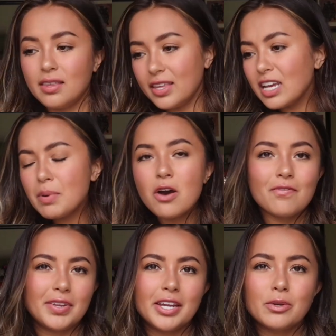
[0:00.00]
The thing
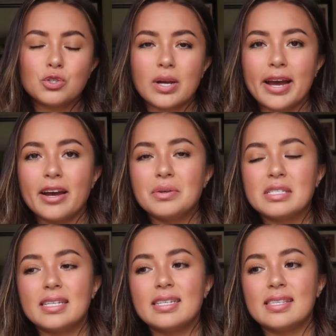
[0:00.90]
about video
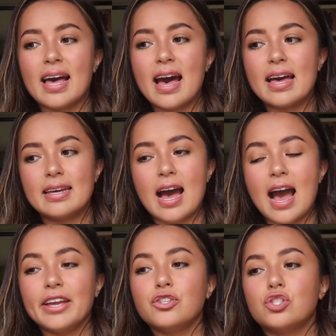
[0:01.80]
tryouts is that
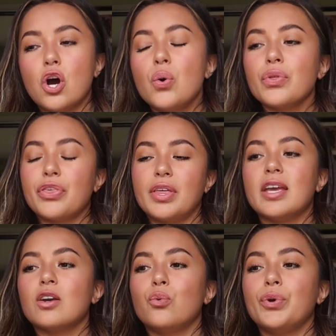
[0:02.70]
I don't
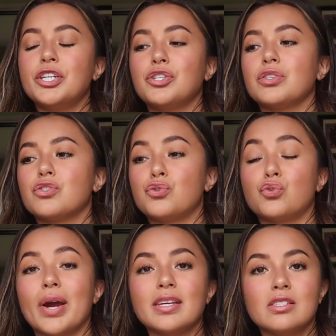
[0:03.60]
think we should
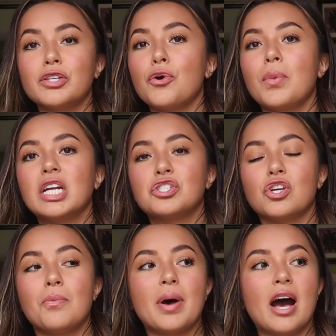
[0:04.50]
stress so much
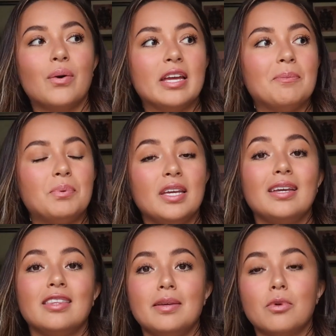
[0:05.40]
about it
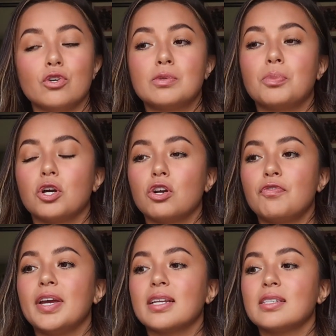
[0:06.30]
being the most
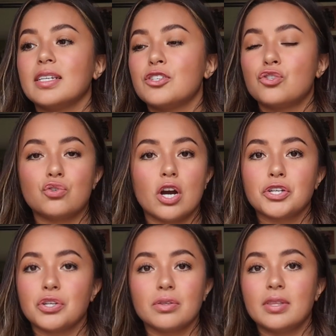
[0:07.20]
perfectly
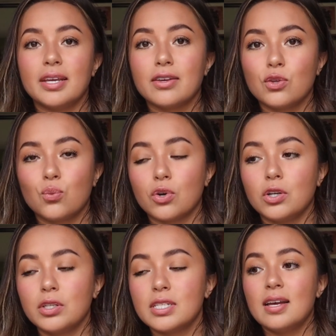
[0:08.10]
structured thing in the
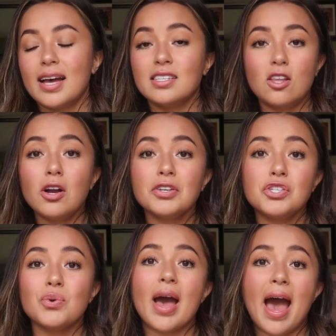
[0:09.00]
world. As long as
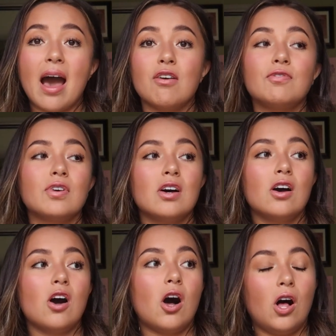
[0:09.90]
you have
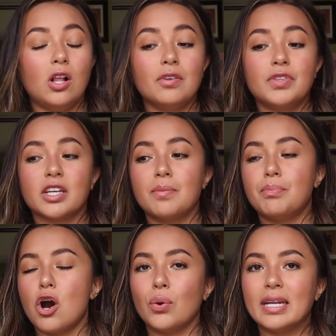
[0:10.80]
all of the
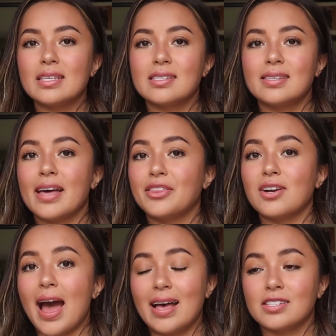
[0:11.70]
components that they're
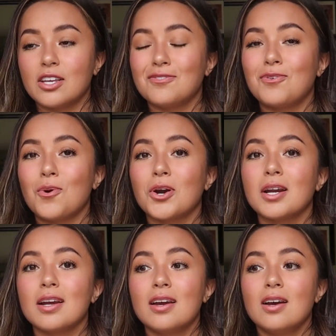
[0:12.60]
asking
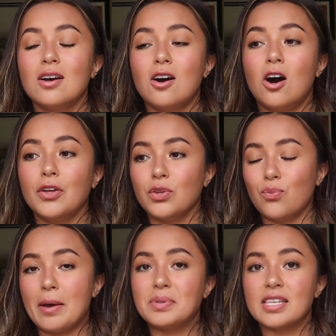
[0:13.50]
for on the
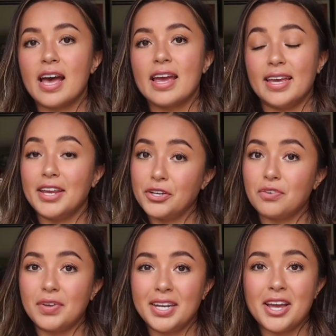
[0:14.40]
website in your
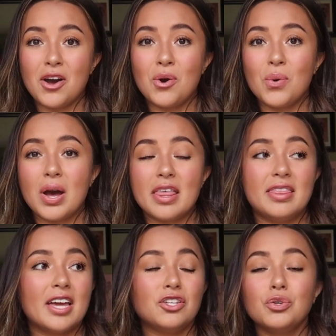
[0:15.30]
video,
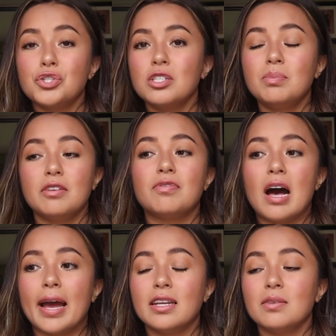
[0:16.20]
then you should be
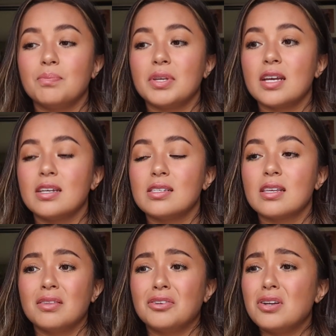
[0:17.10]
fine
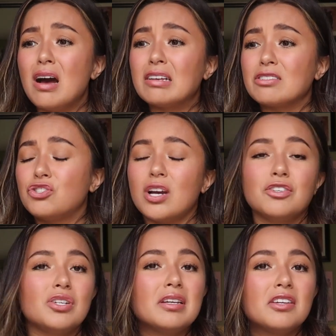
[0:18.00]
because they're not
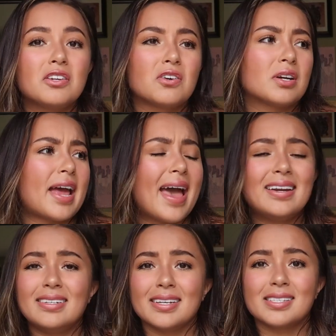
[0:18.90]
judging your
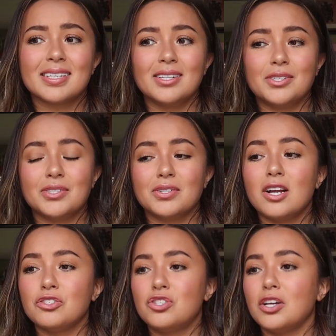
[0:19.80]
editing skills. They're
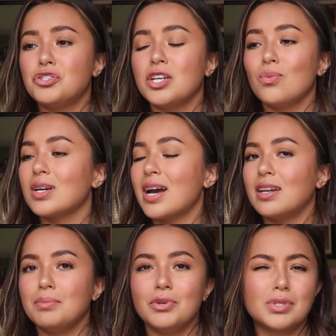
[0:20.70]
not judging what kind
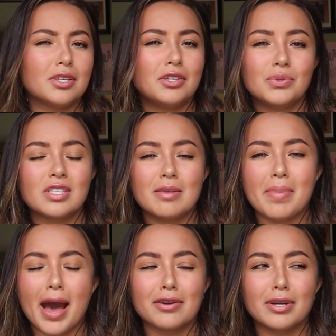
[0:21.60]
of music you use in the
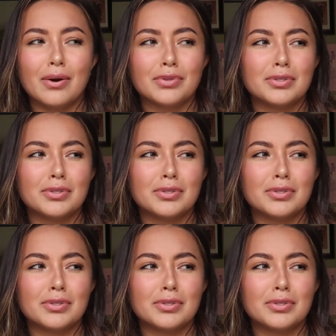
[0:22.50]
background.